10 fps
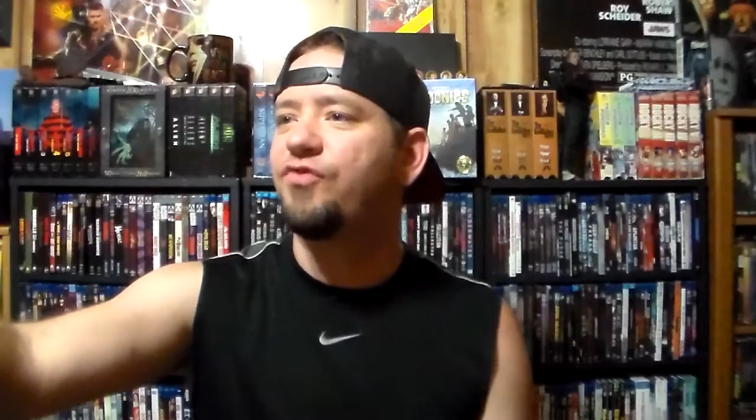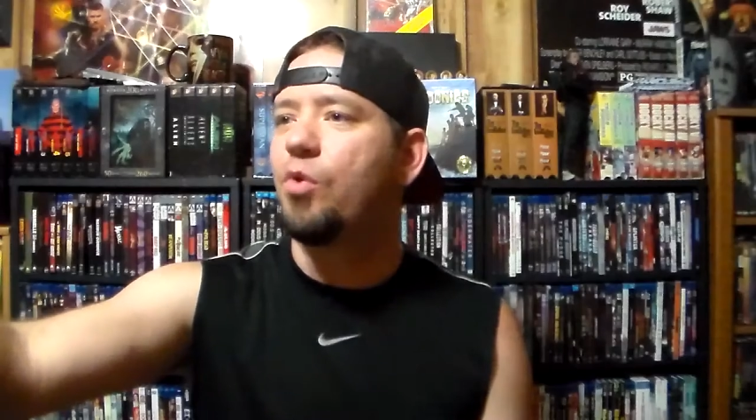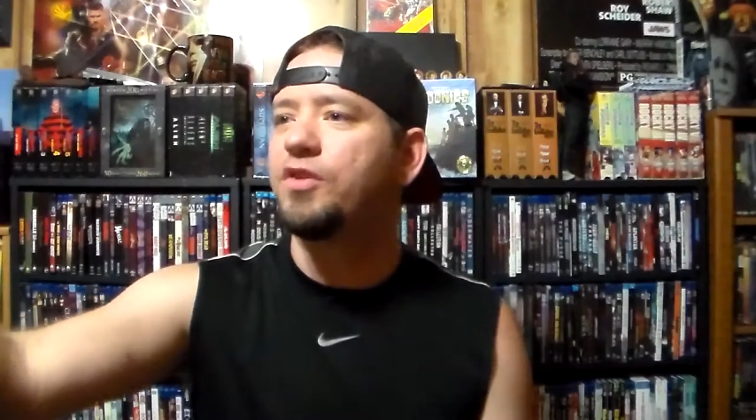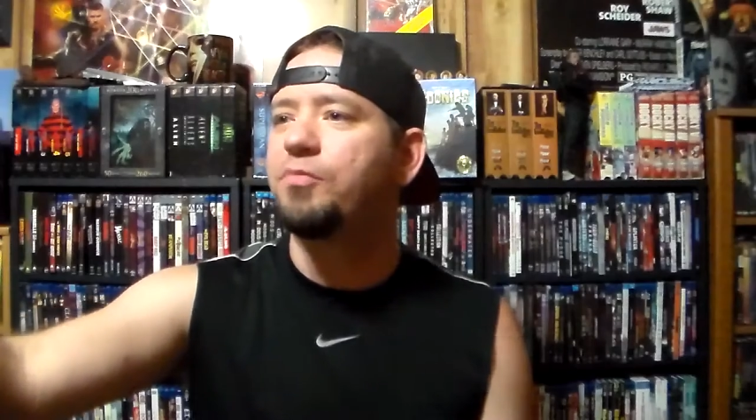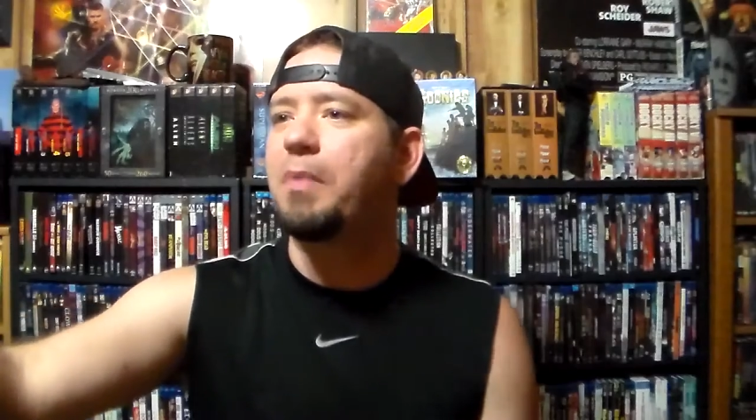
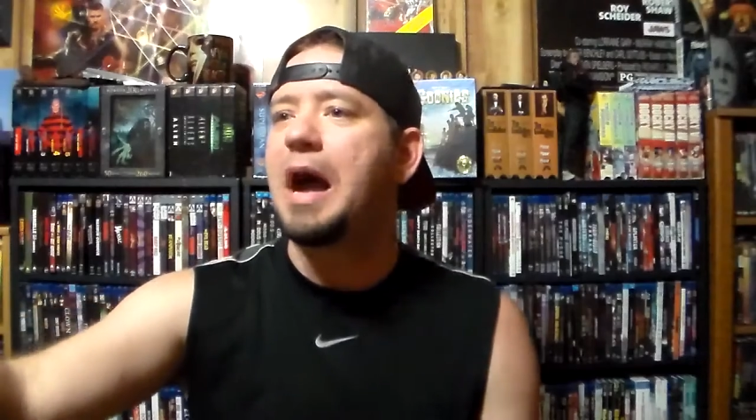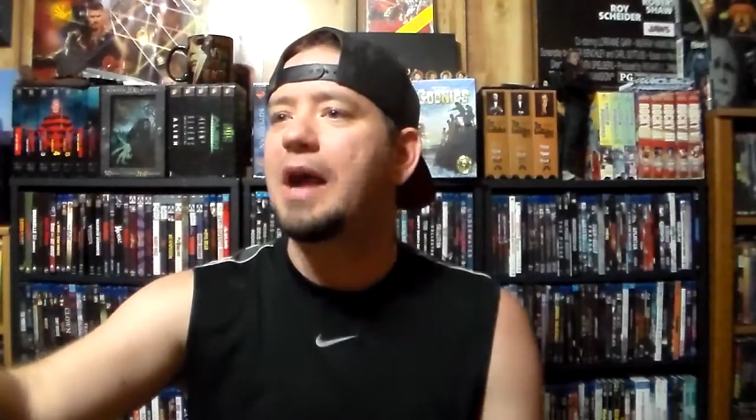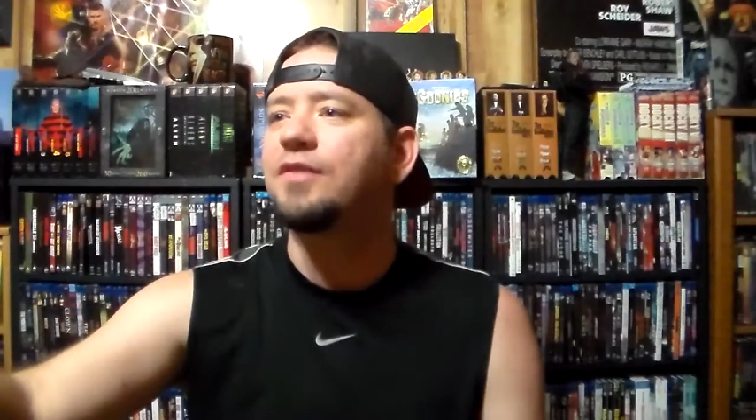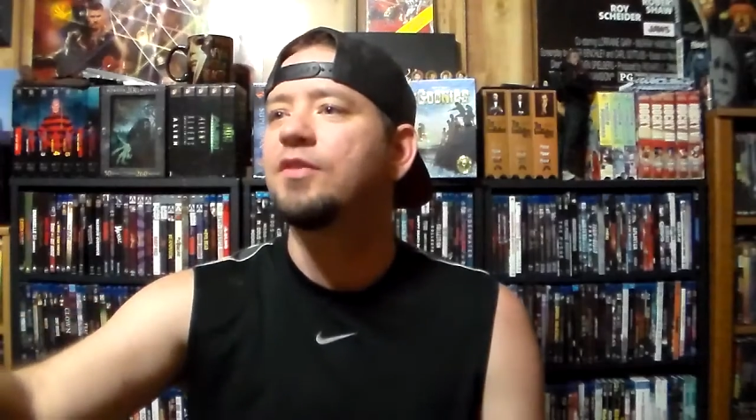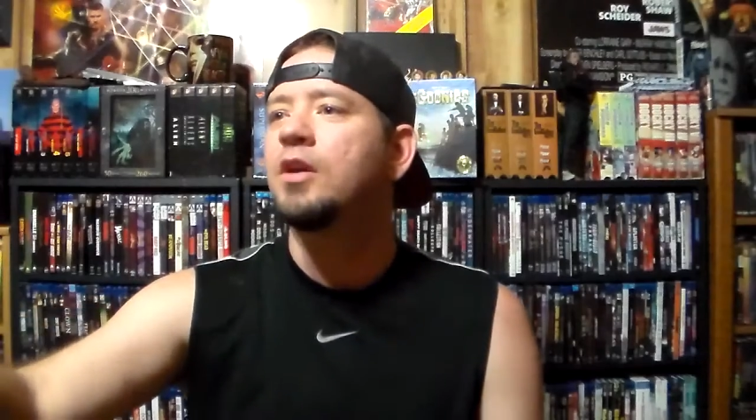voice
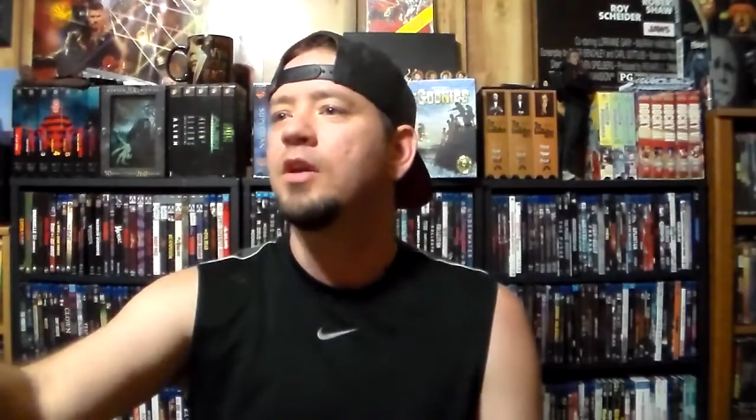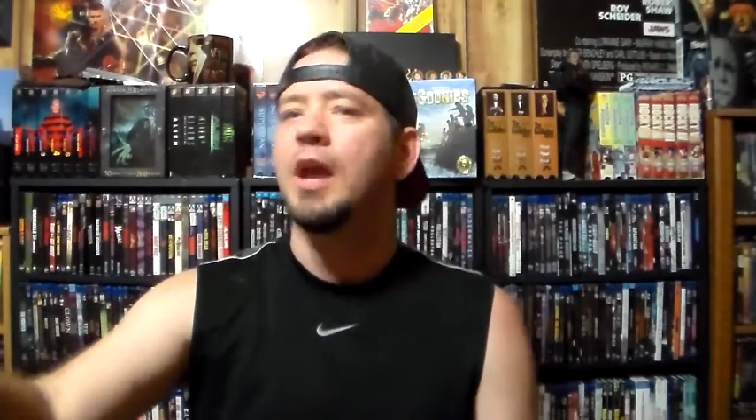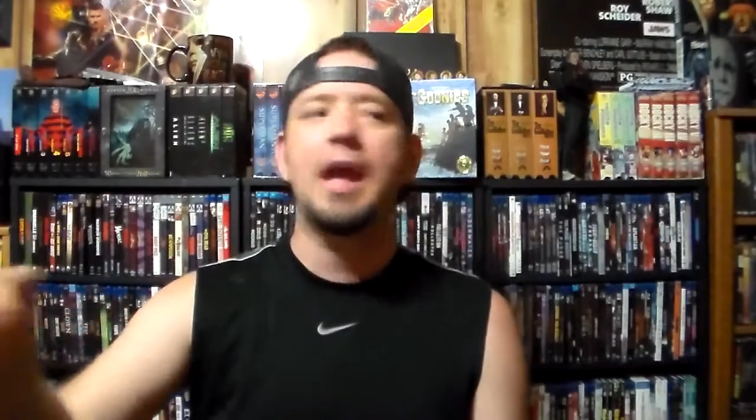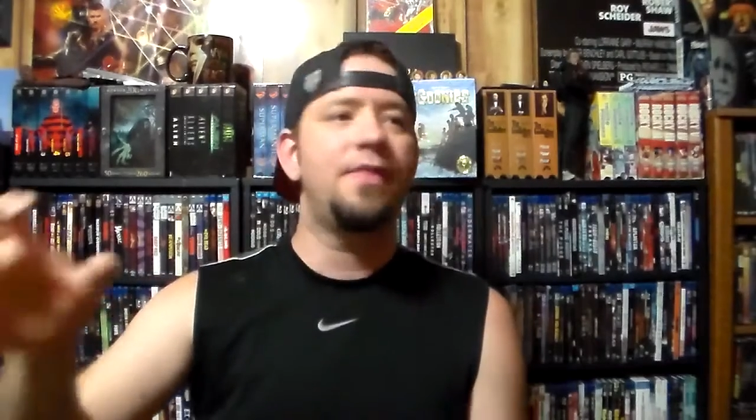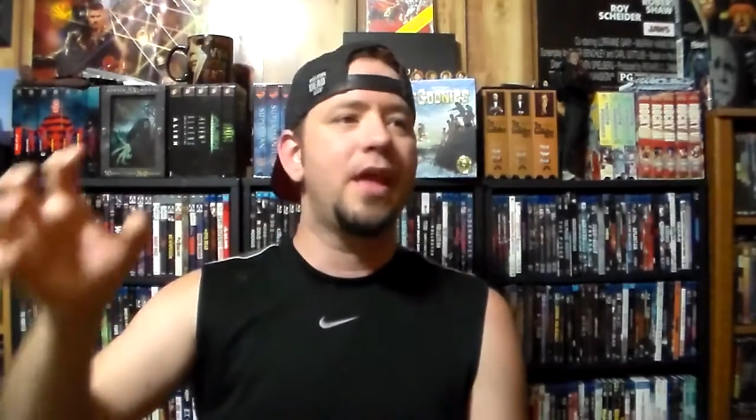box,
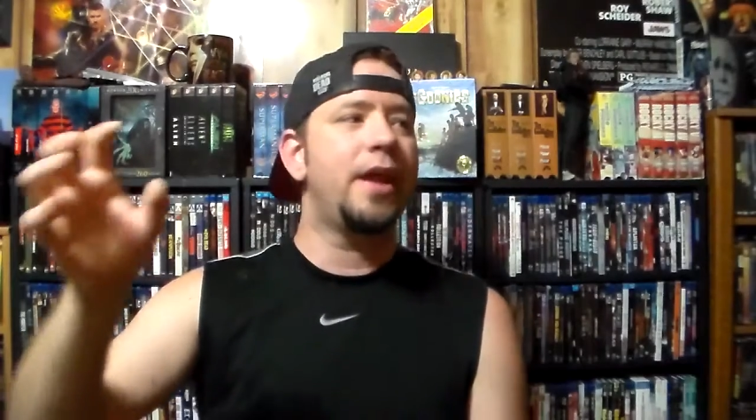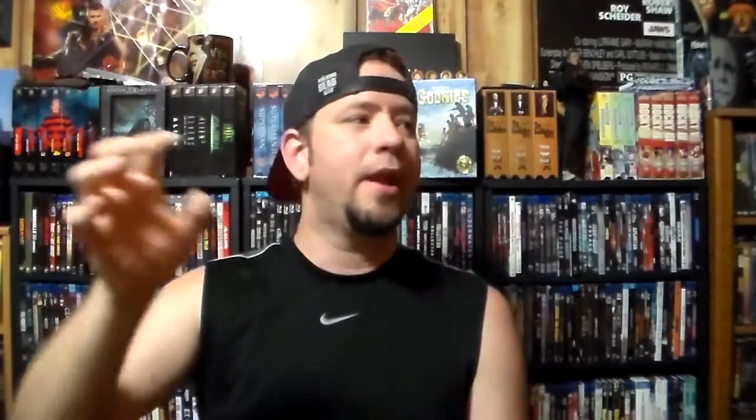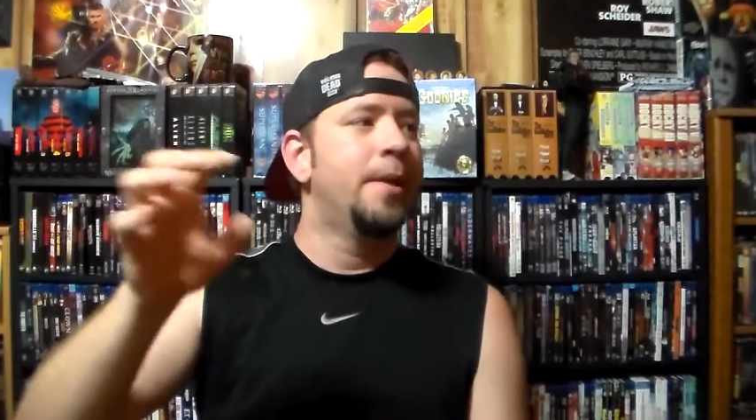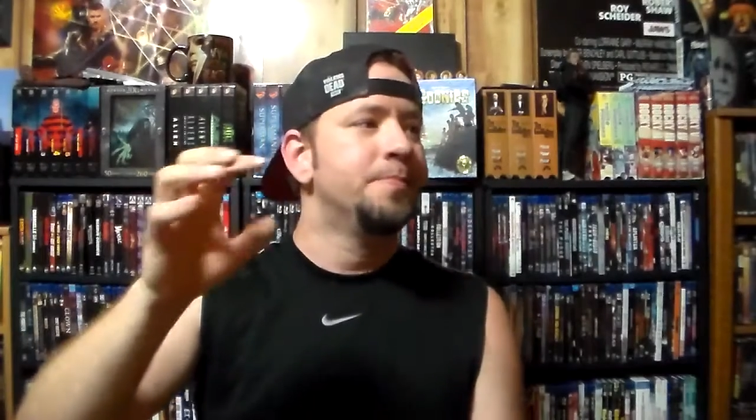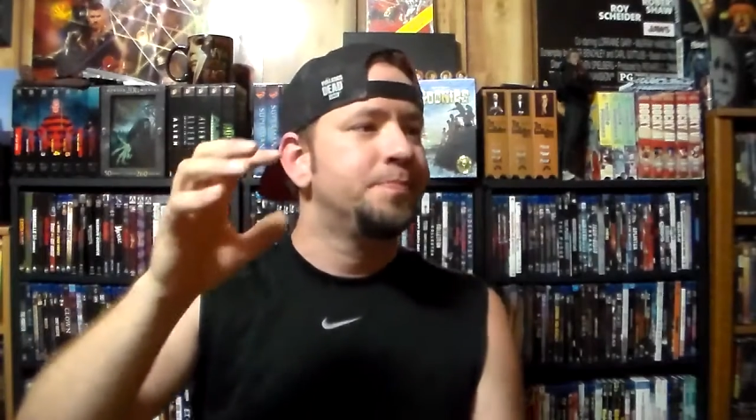and
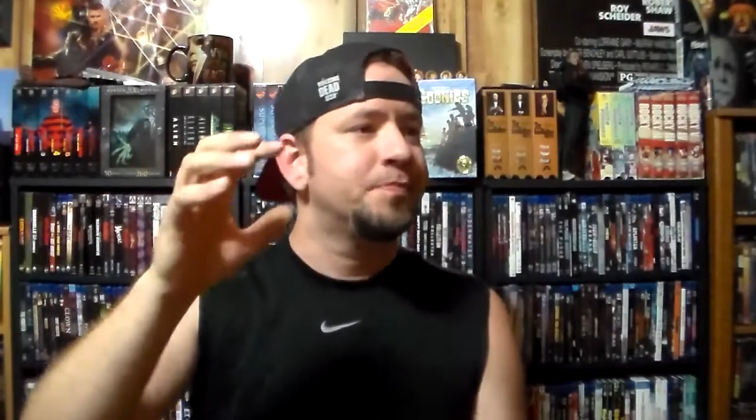then